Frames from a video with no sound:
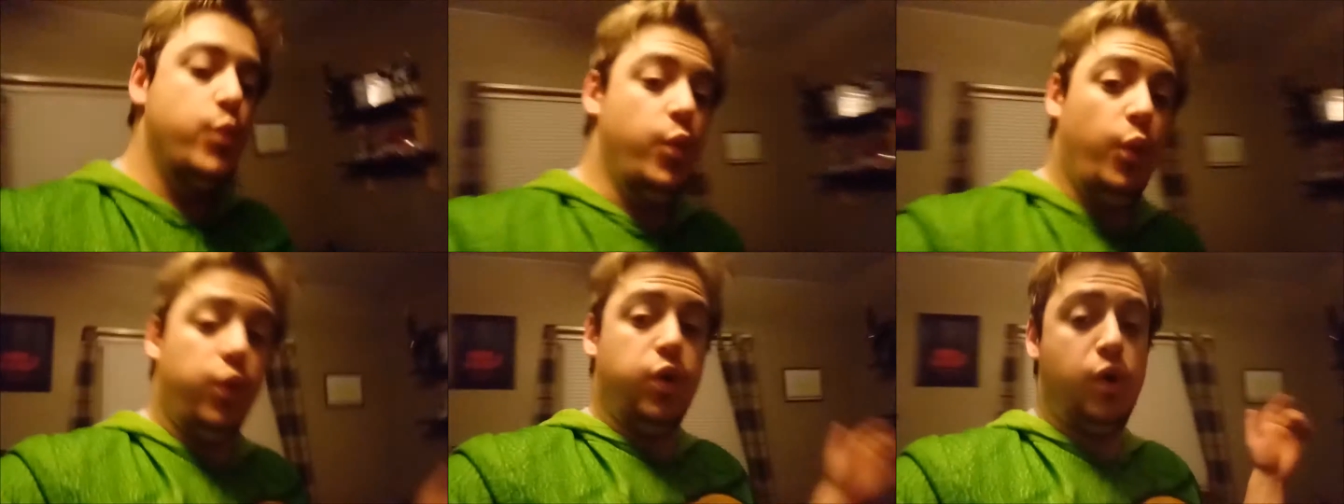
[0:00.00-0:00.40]

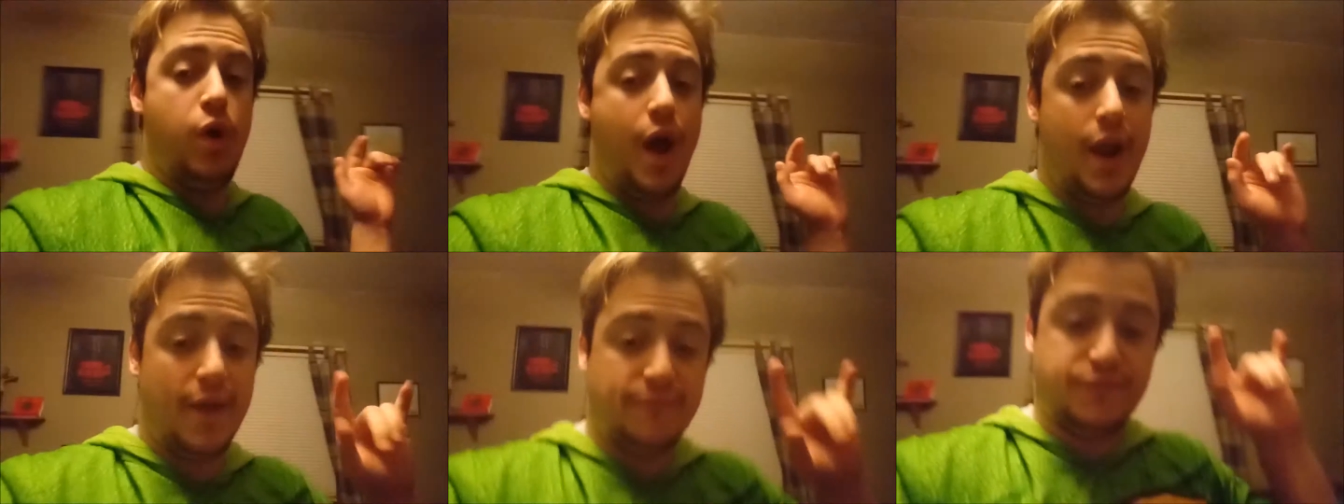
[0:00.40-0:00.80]
when
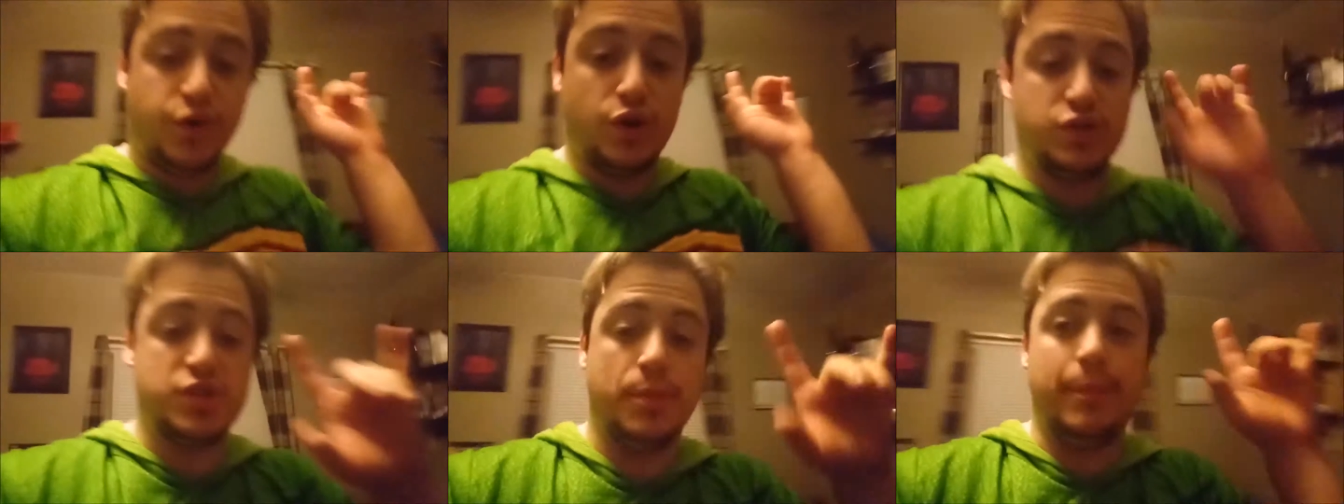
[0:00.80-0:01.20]
I
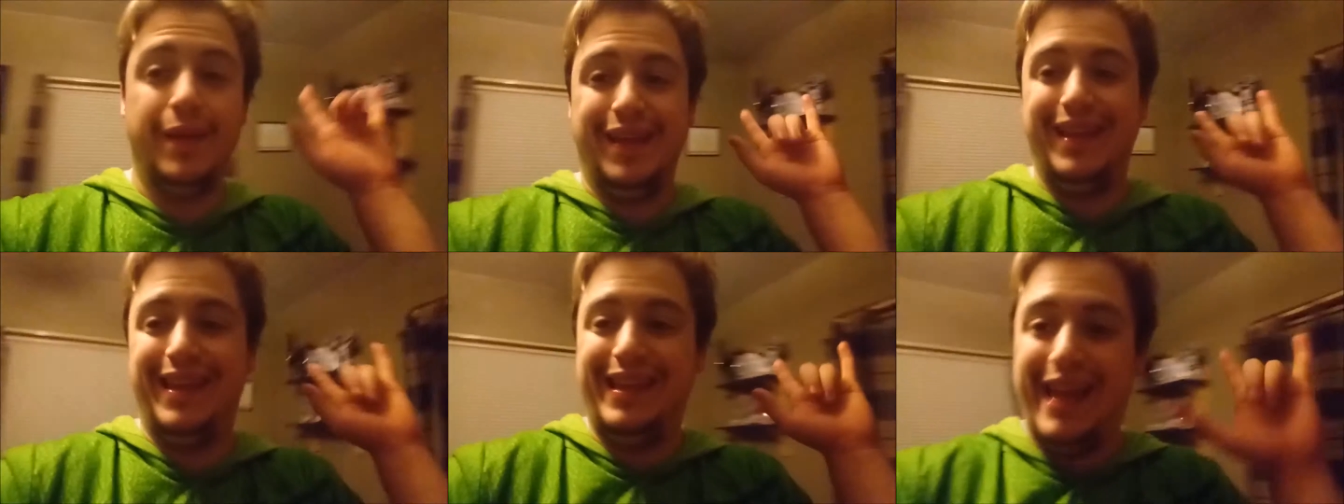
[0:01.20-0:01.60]
first
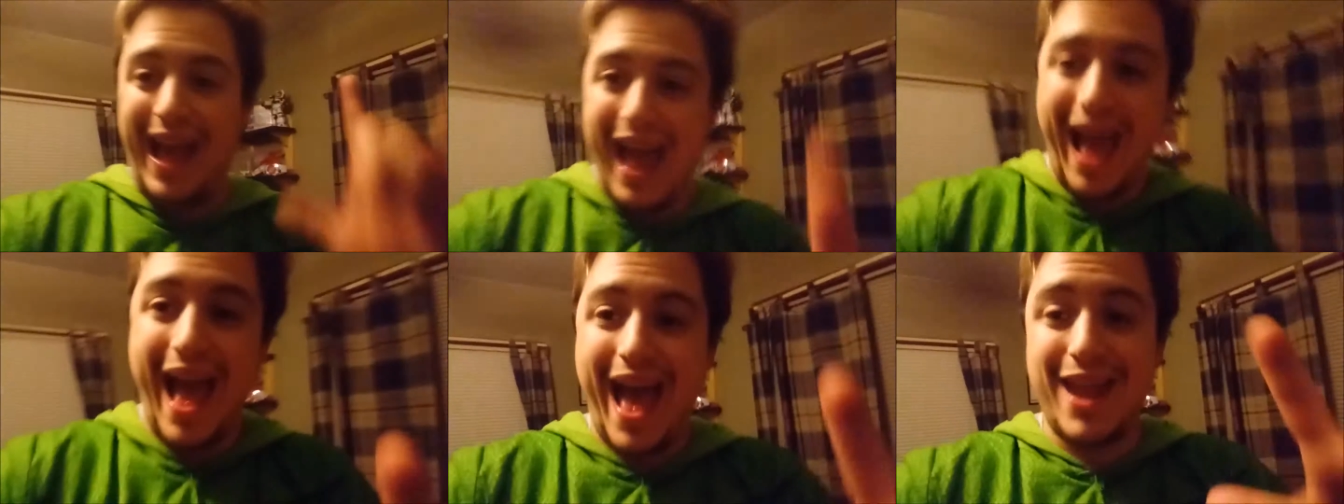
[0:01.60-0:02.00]

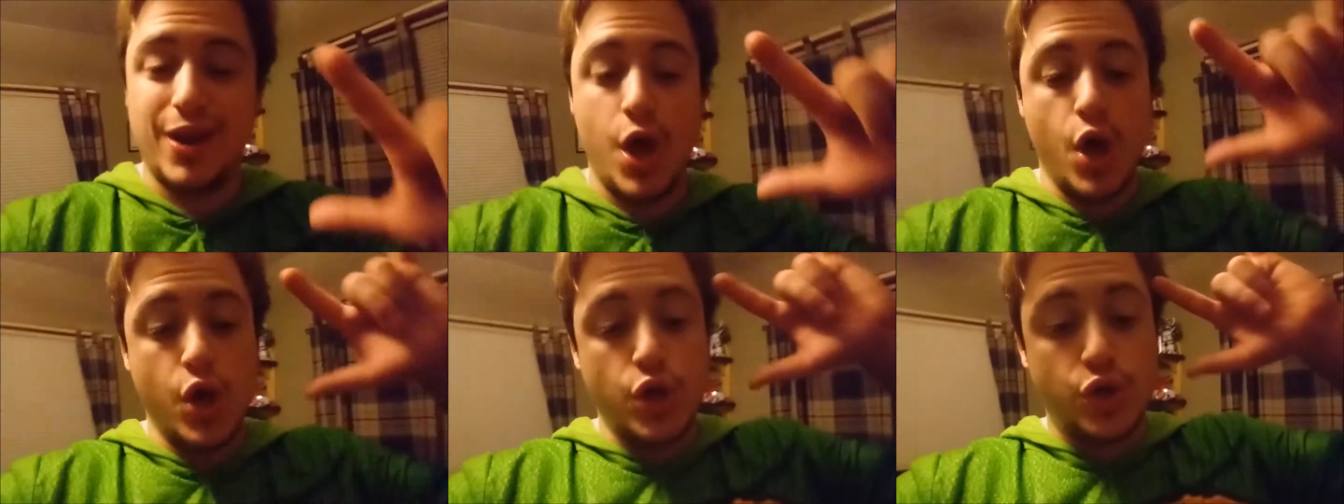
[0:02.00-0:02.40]

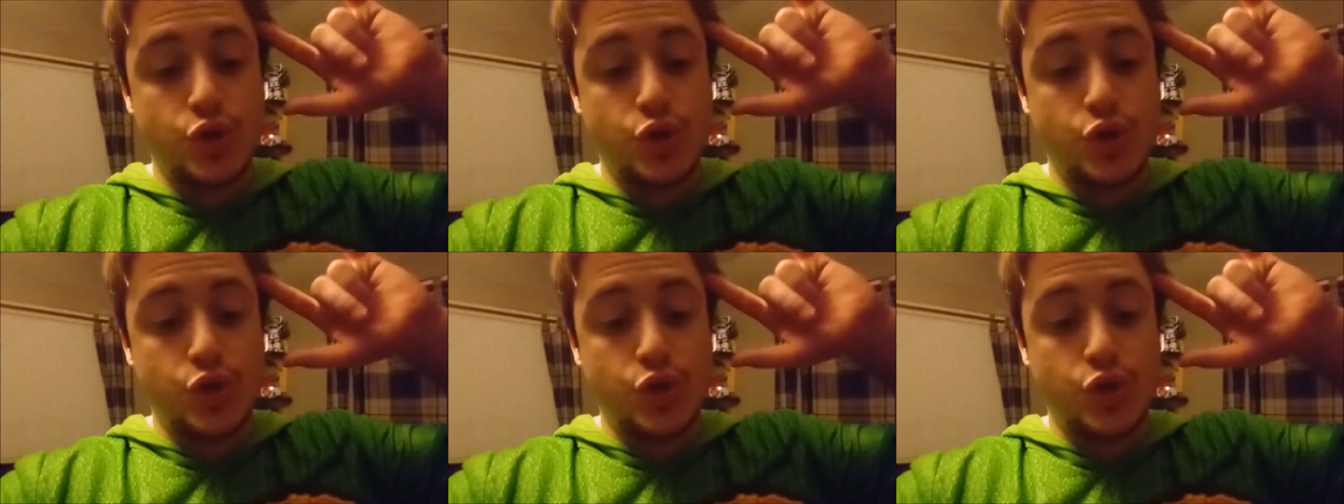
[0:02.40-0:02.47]
began